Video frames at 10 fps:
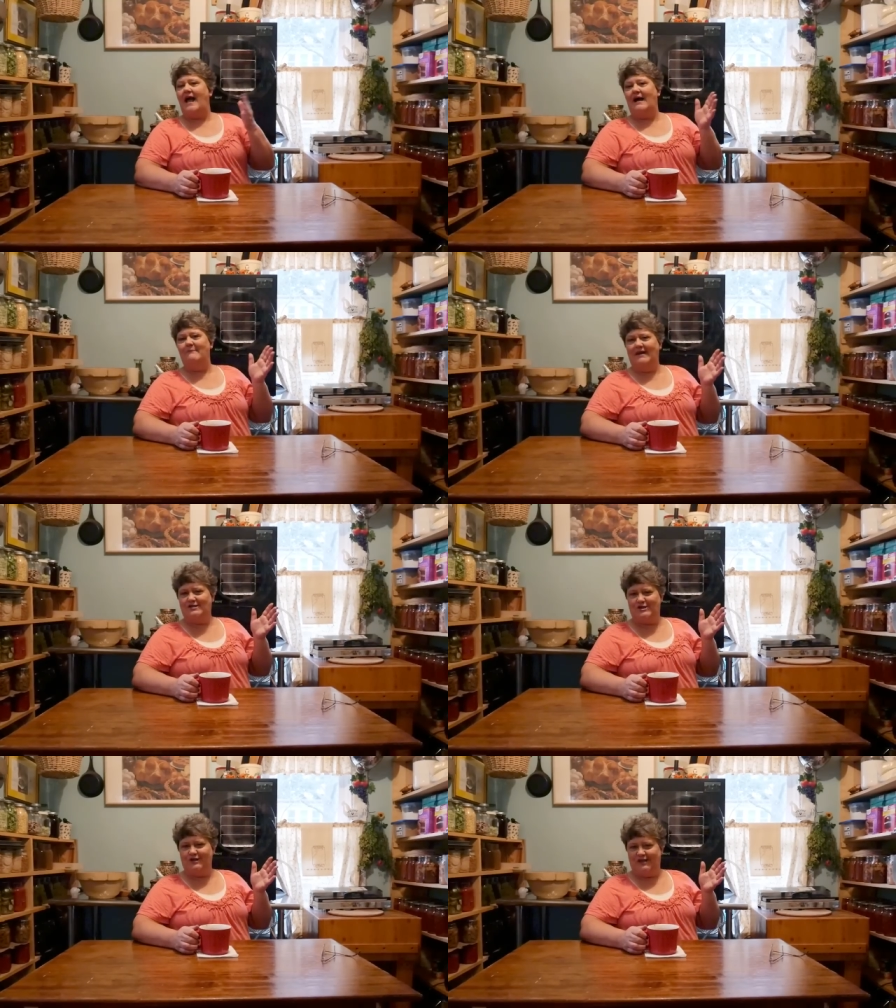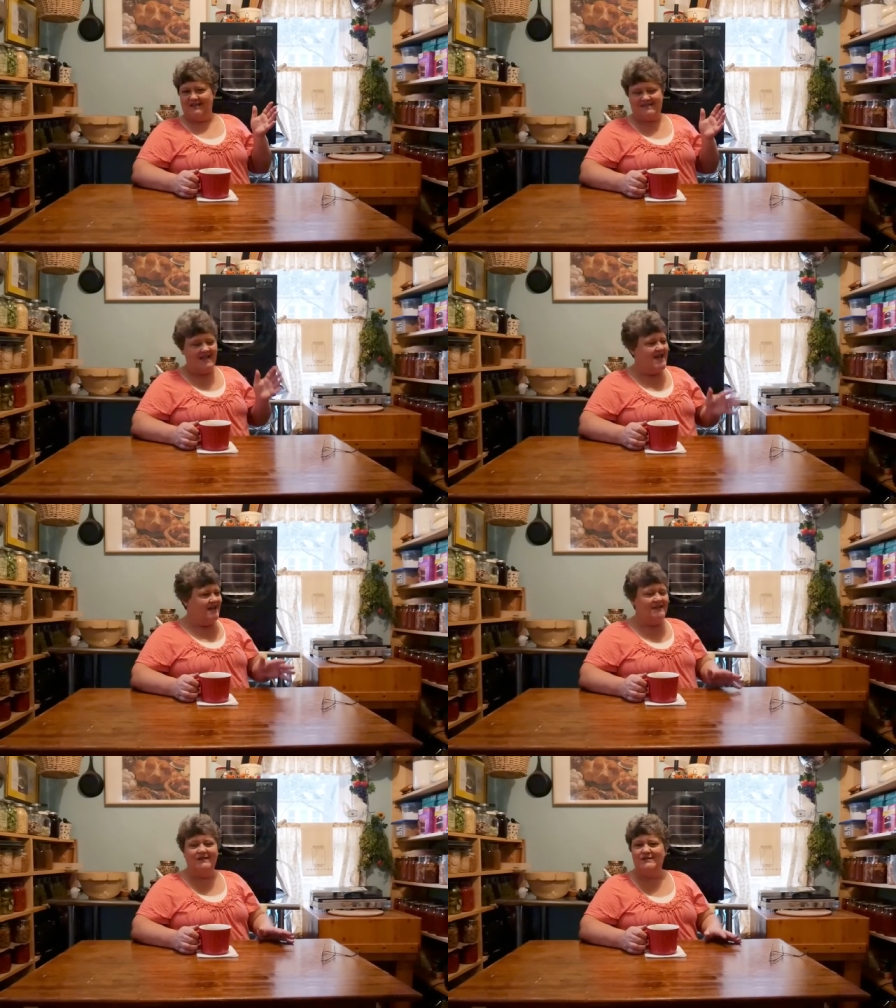my hot mess cookies
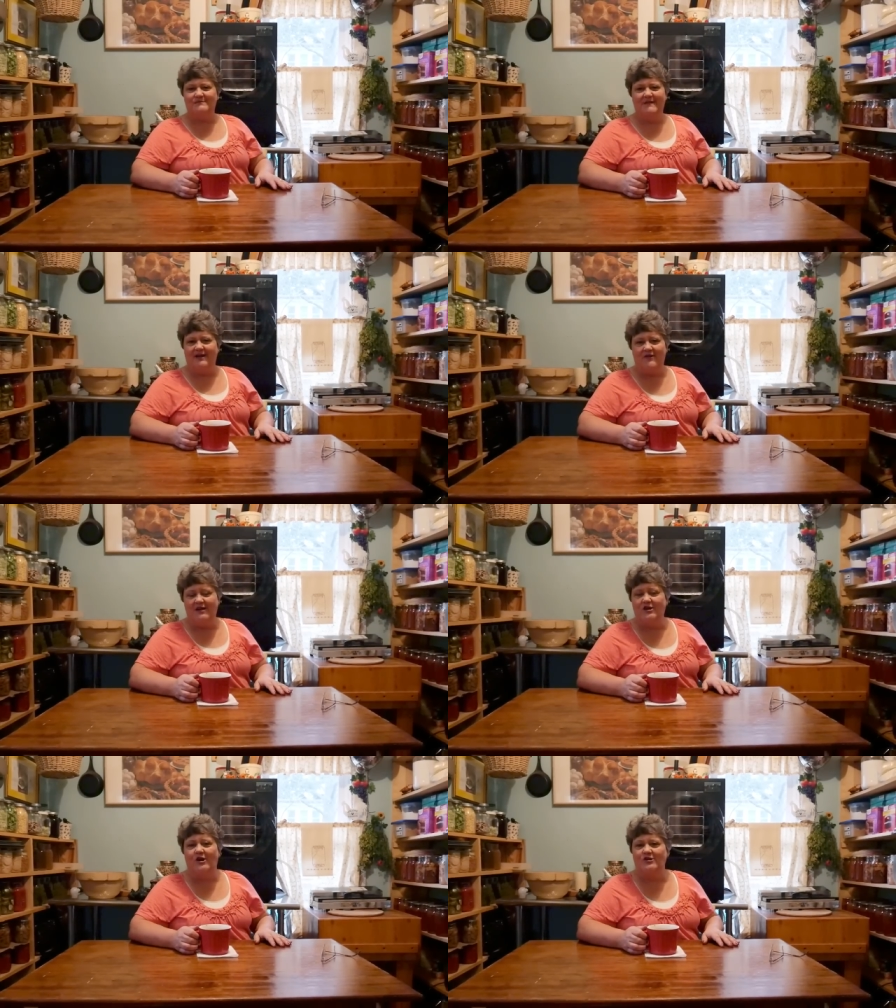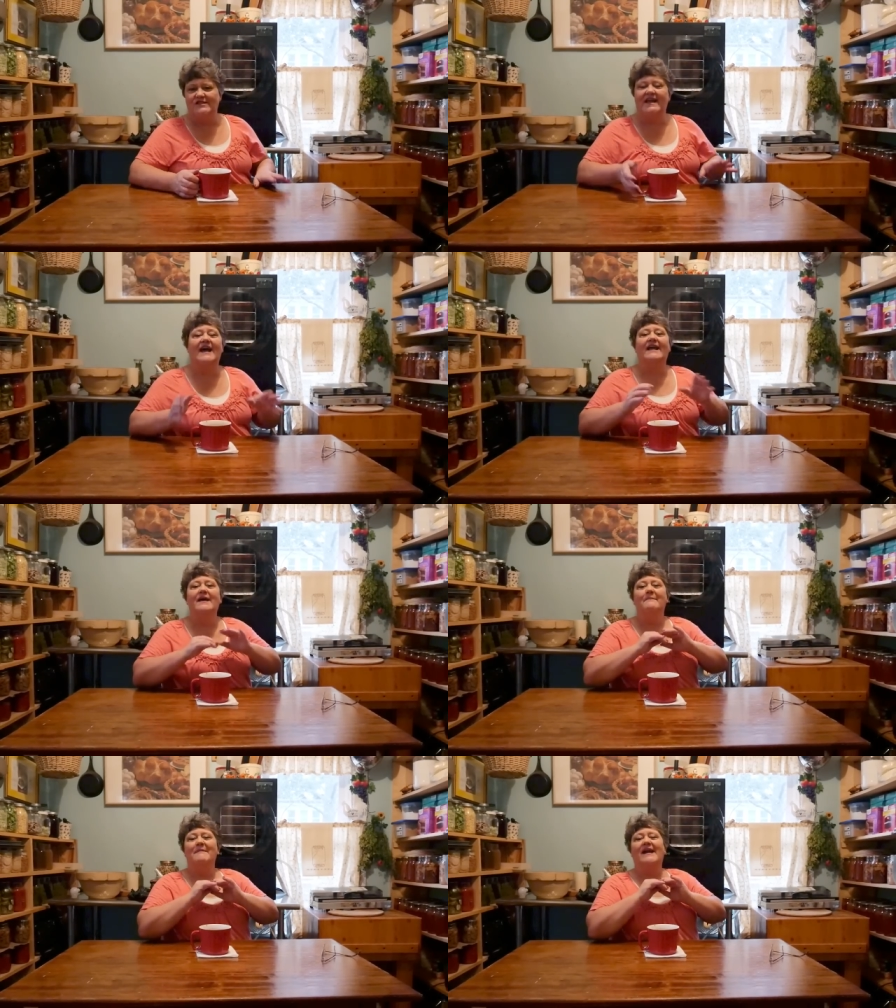because my granddaughters and I
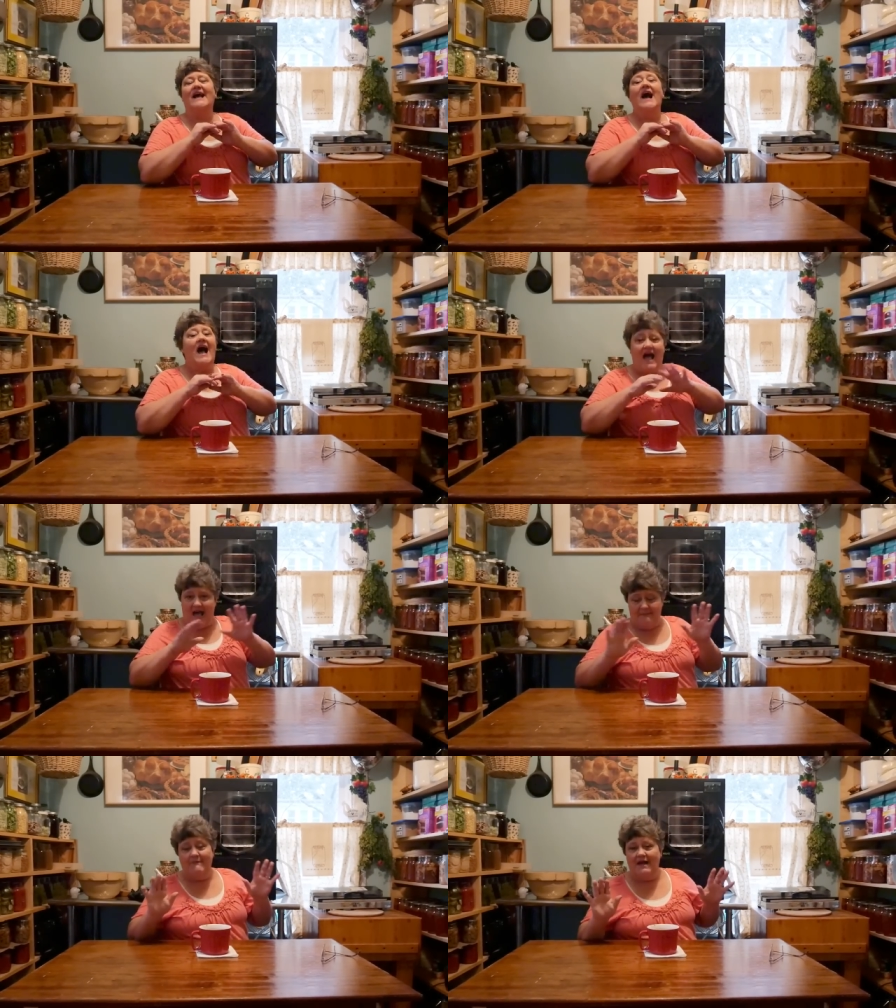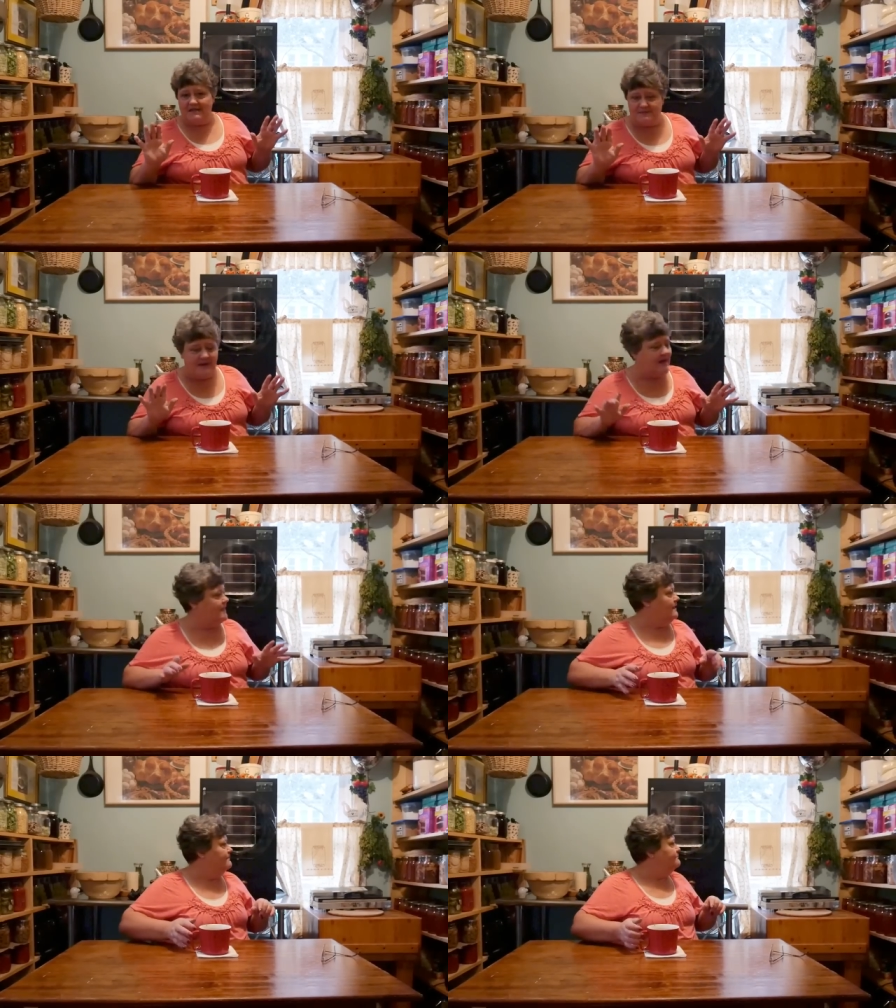made a hot mess
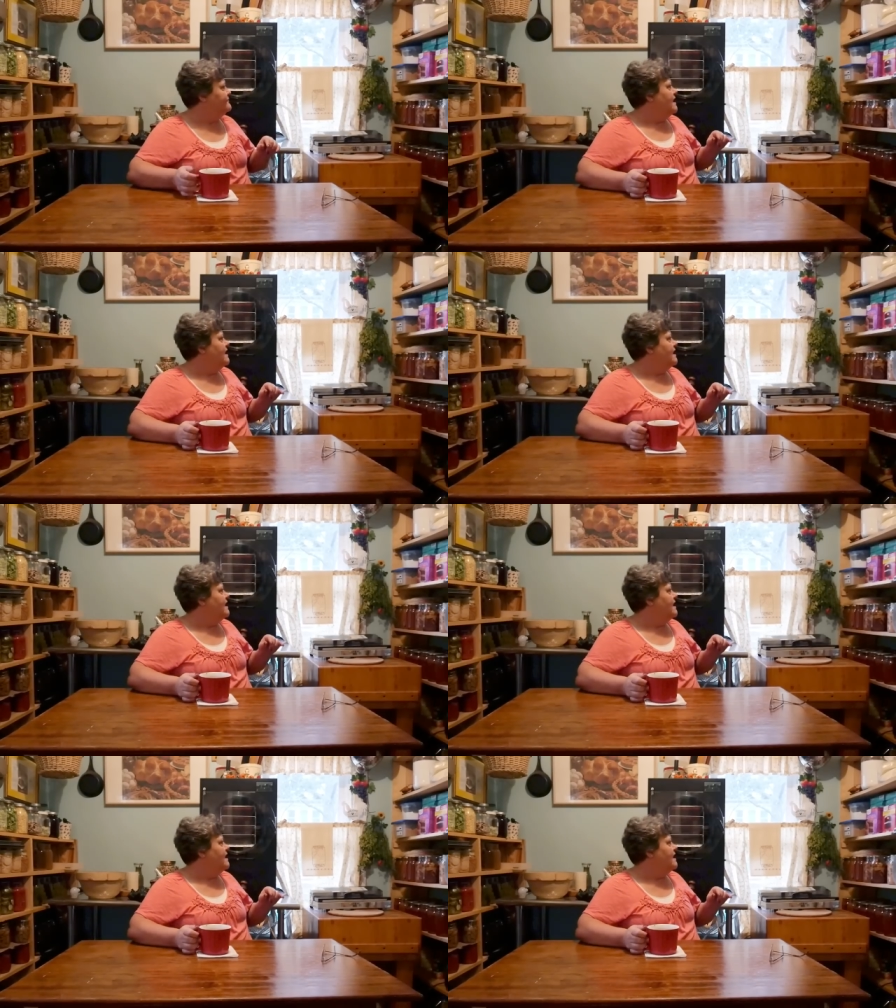making them,